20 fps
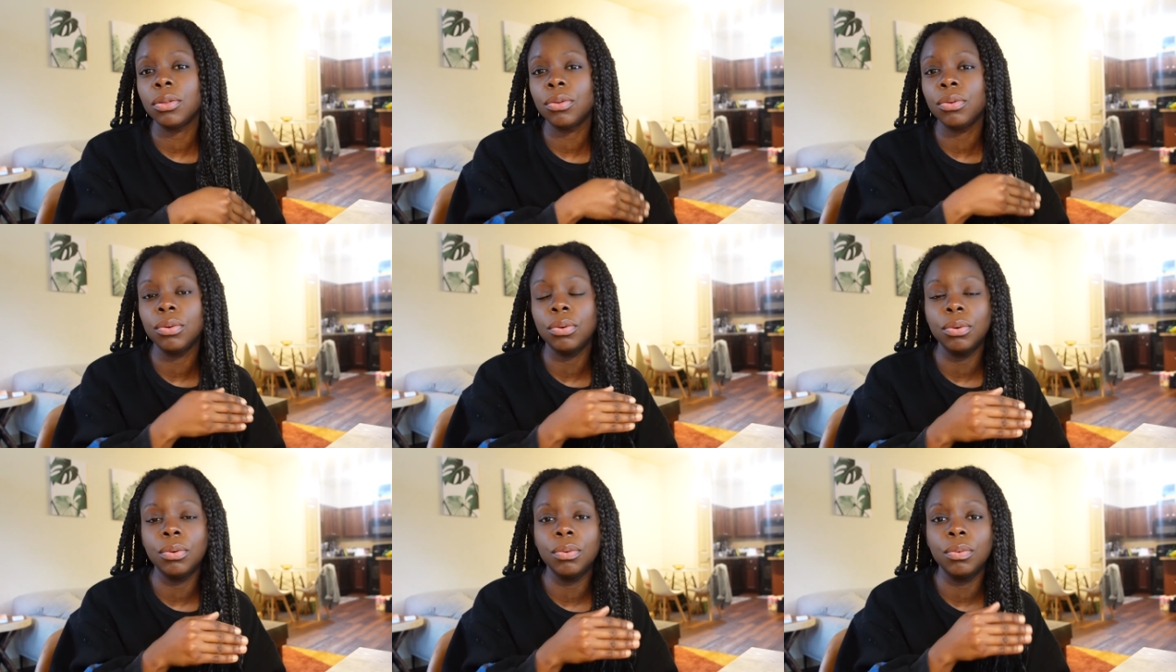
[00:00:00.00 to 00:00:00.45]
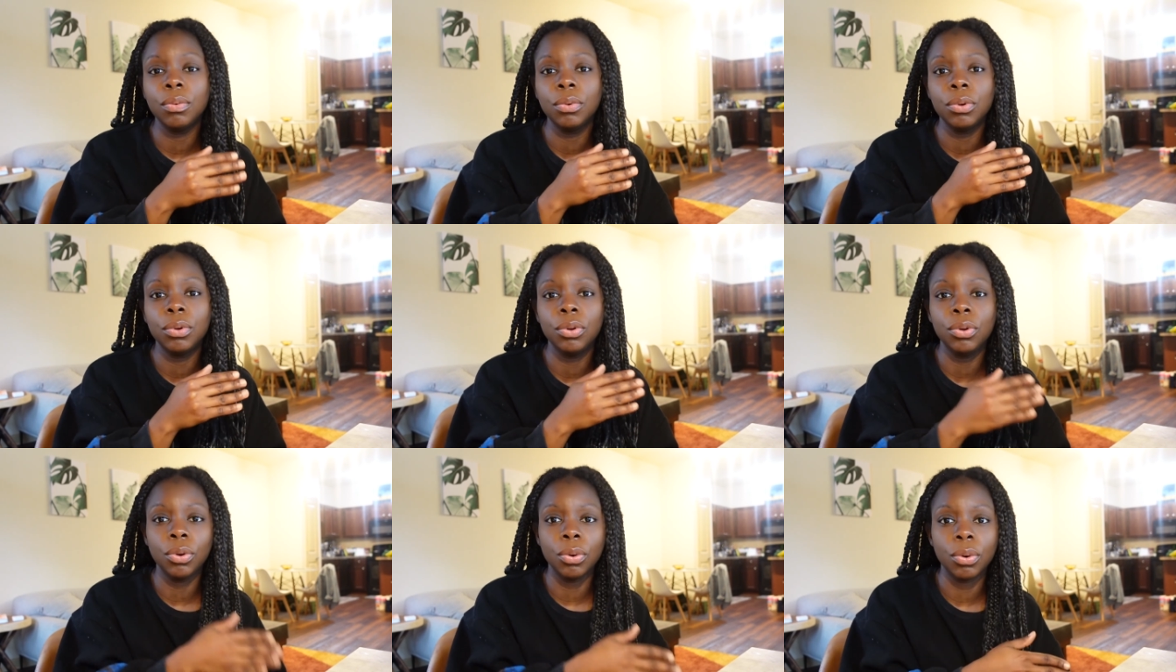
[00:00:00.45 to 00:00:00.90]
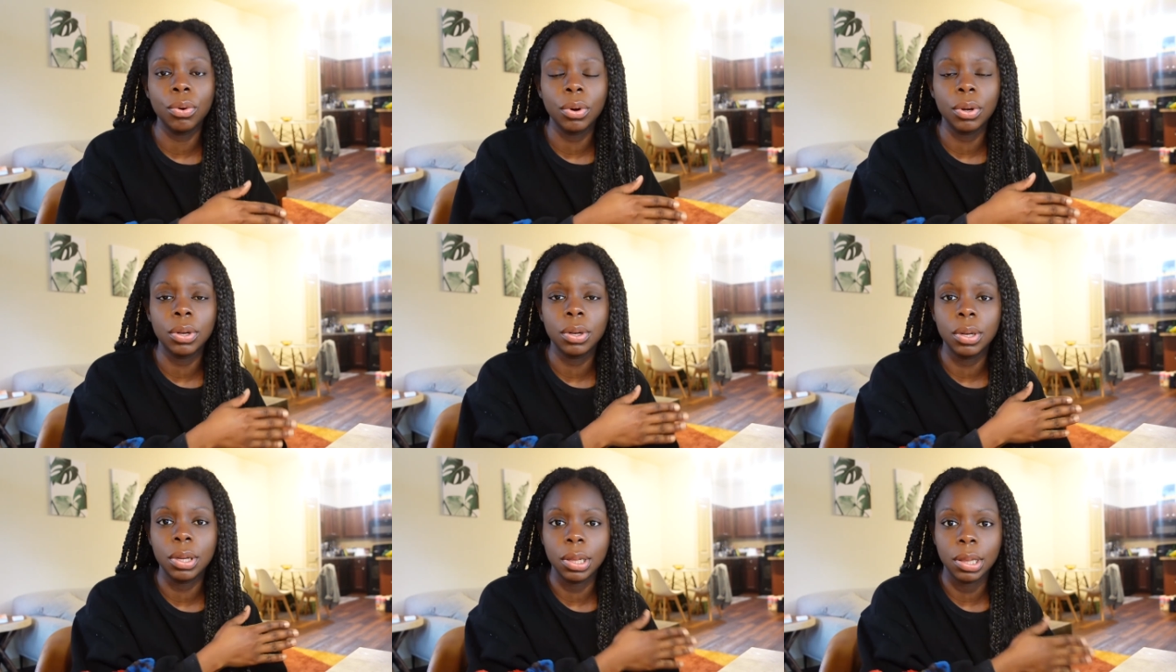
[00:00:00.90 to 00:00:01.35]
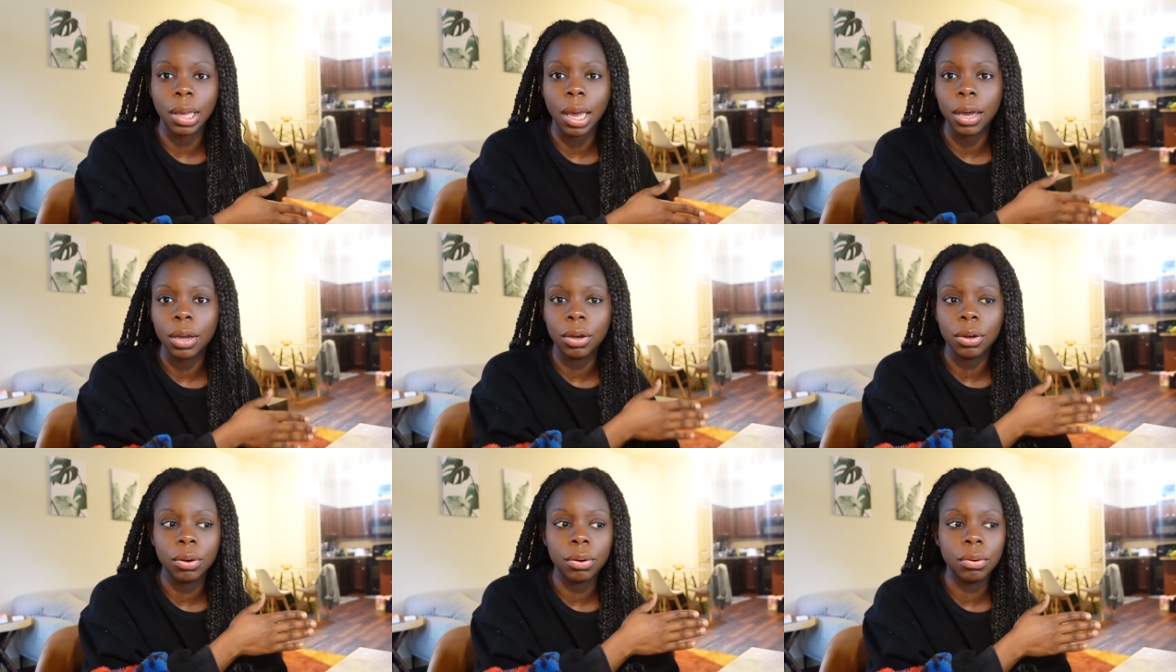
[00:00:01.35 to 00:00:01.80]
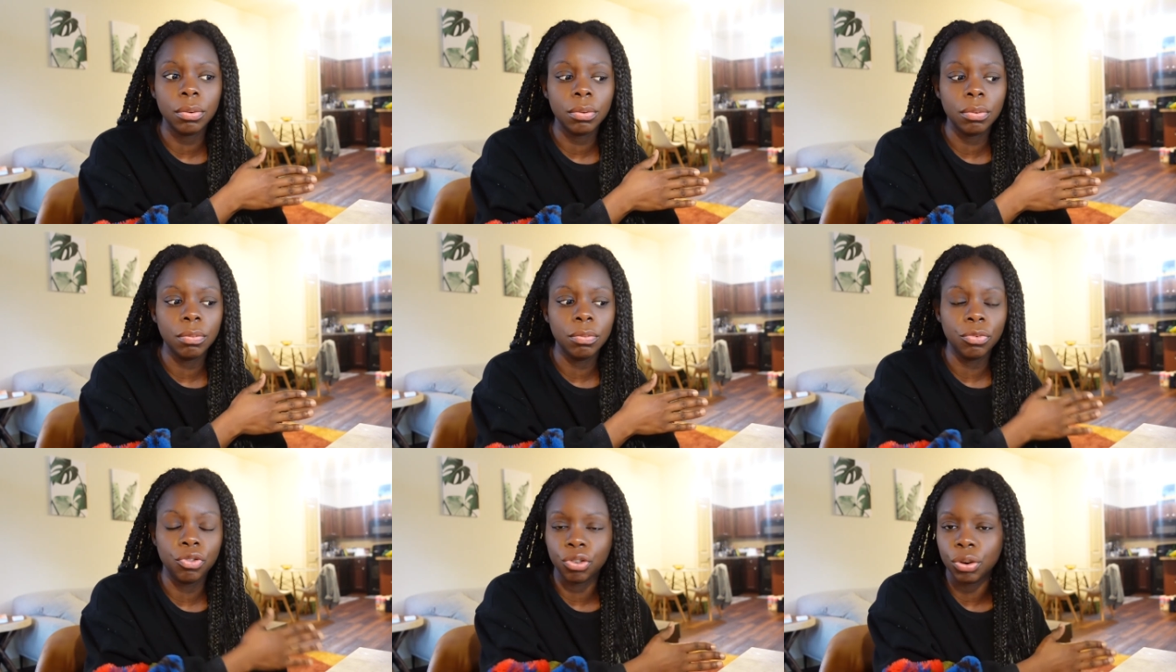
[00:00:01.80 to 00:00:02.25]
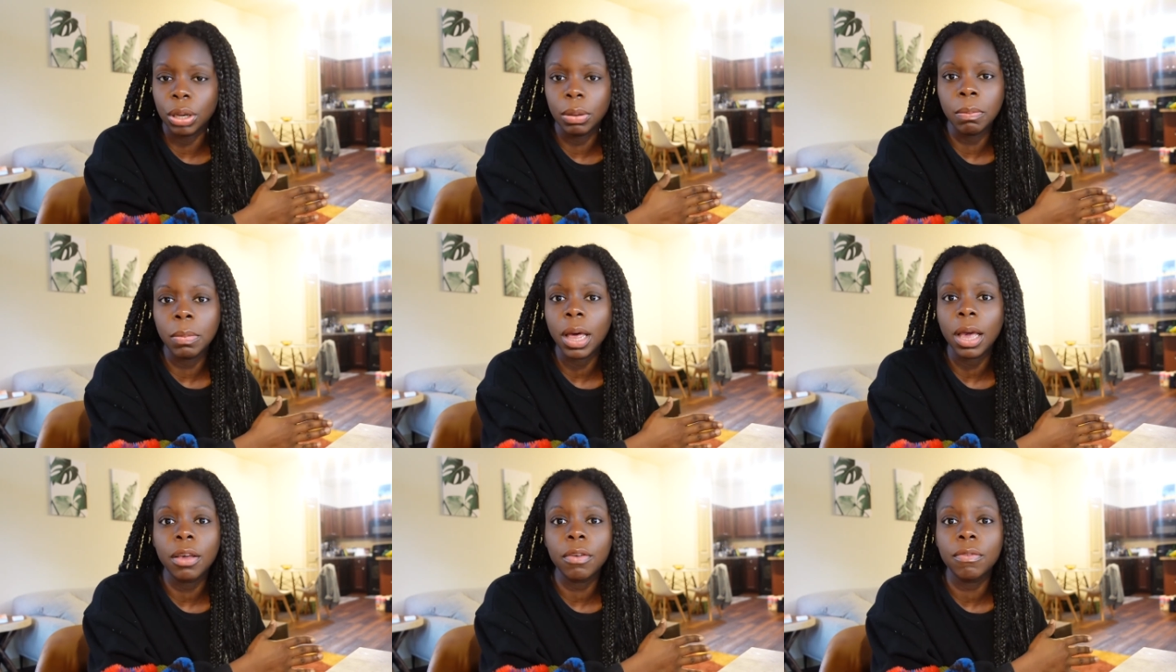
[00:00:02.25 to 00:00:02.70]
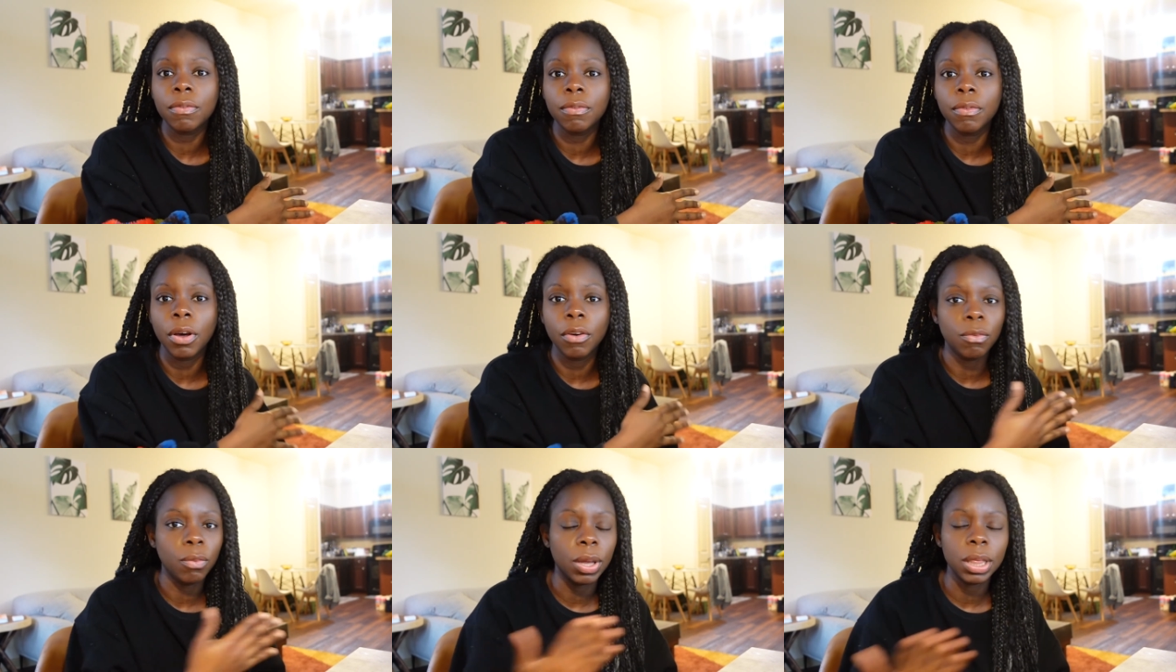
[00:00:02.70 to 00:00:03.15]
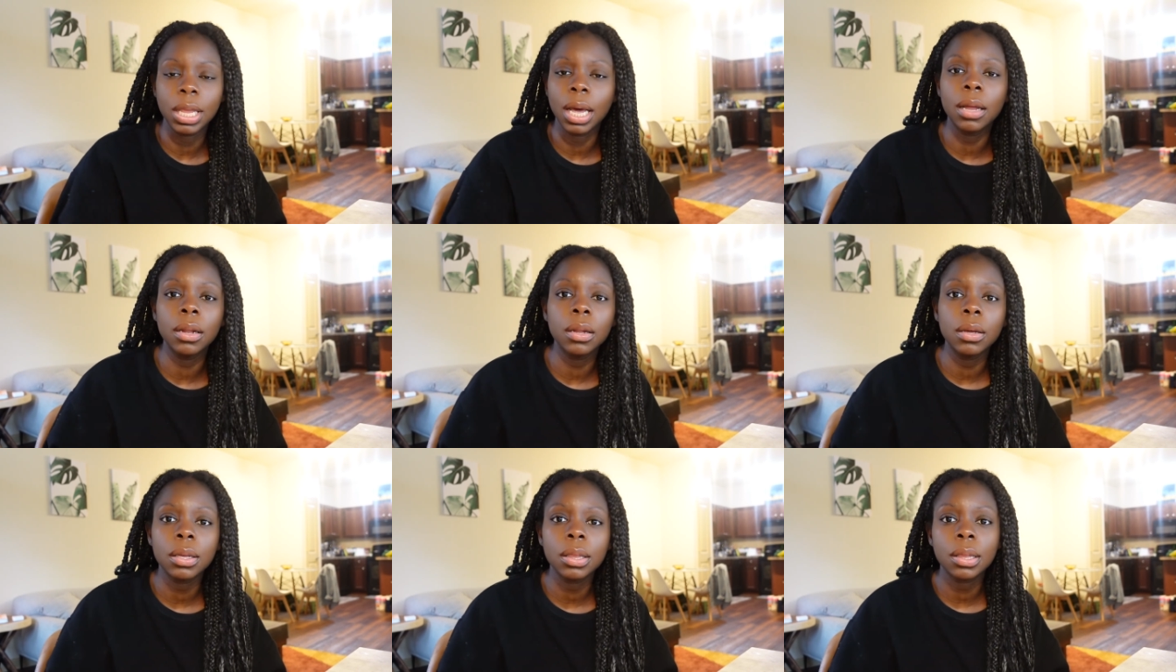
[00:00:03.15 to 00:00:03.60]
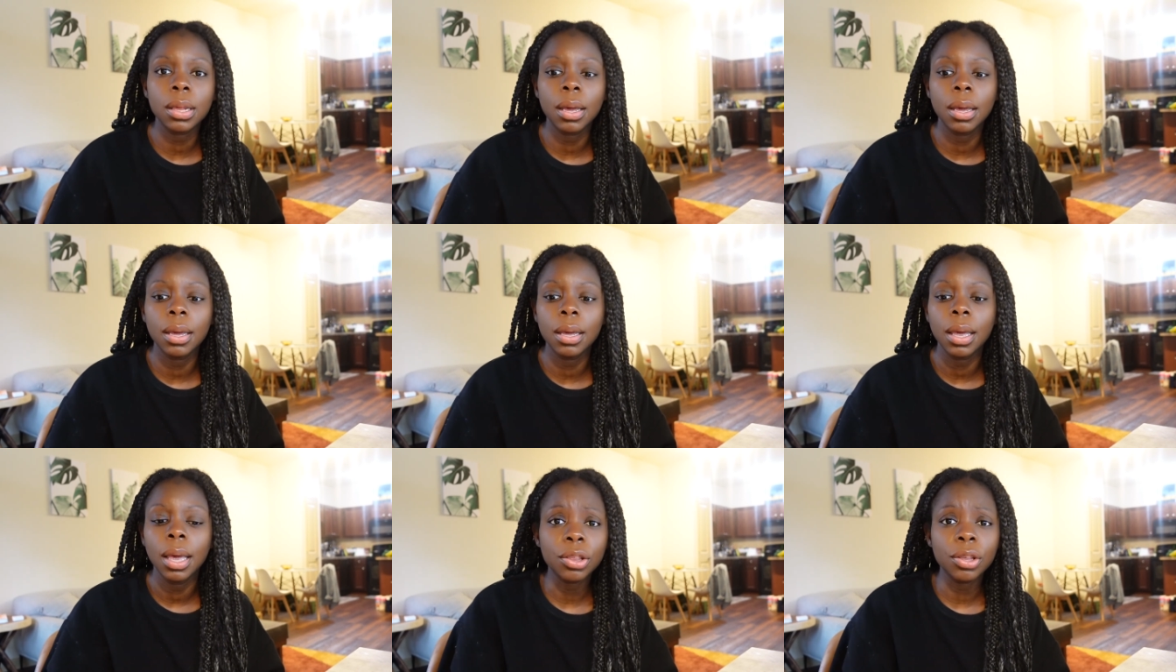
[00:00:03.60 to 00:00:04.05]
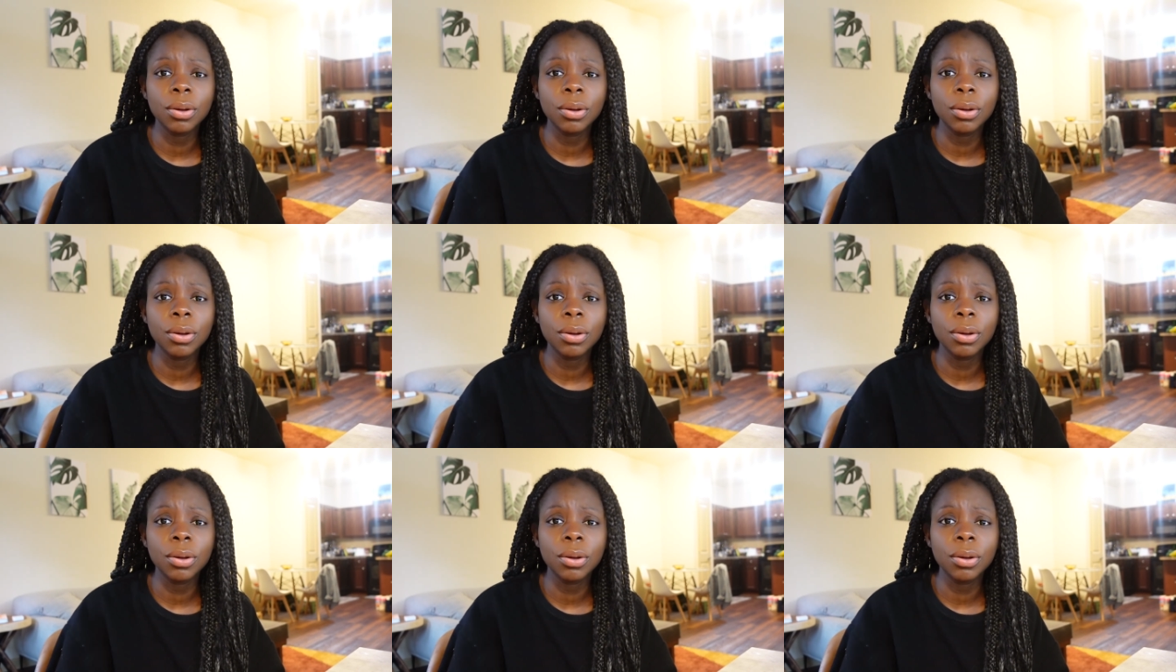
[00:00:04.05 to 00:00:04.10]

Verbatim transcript: to your desired dream life of what that looks like.